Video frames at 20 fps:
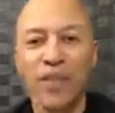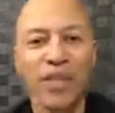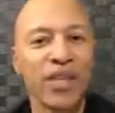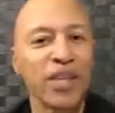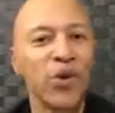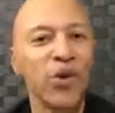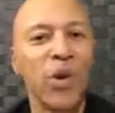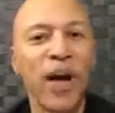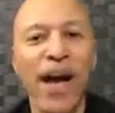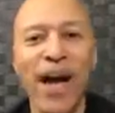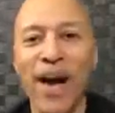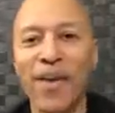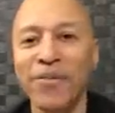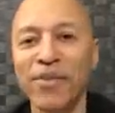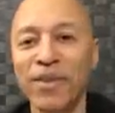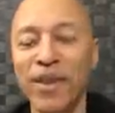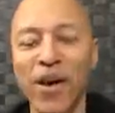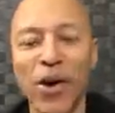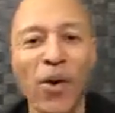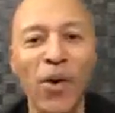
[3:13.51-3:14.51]
You
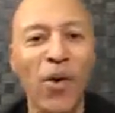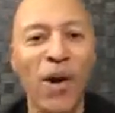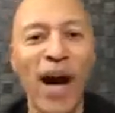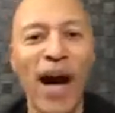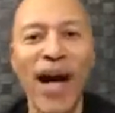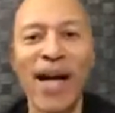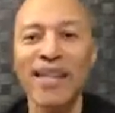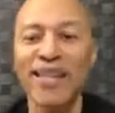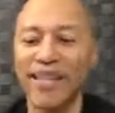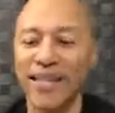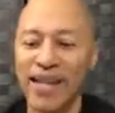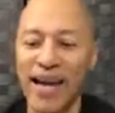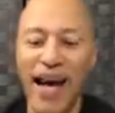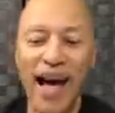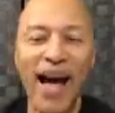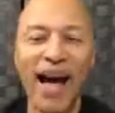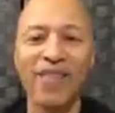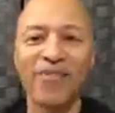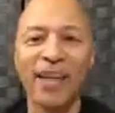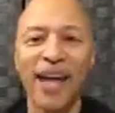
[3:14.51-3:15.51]
have no idea.
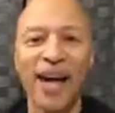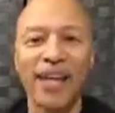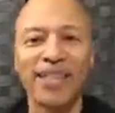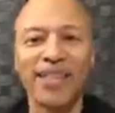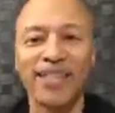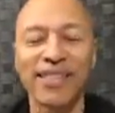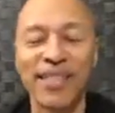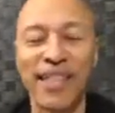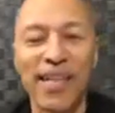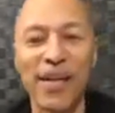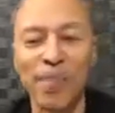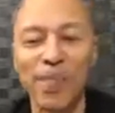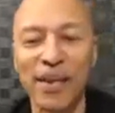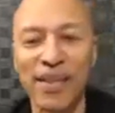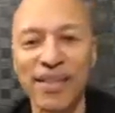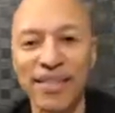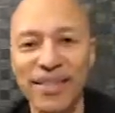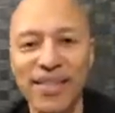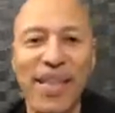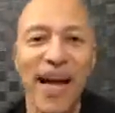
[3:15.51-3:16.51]
I've got
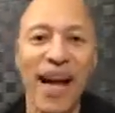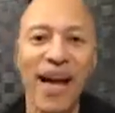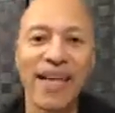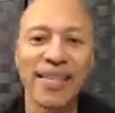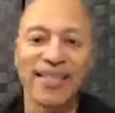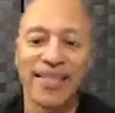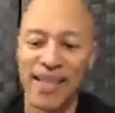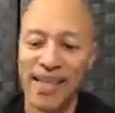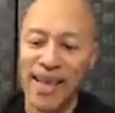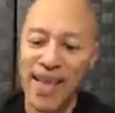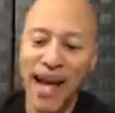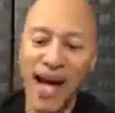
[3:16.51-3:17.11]
sleepless nights.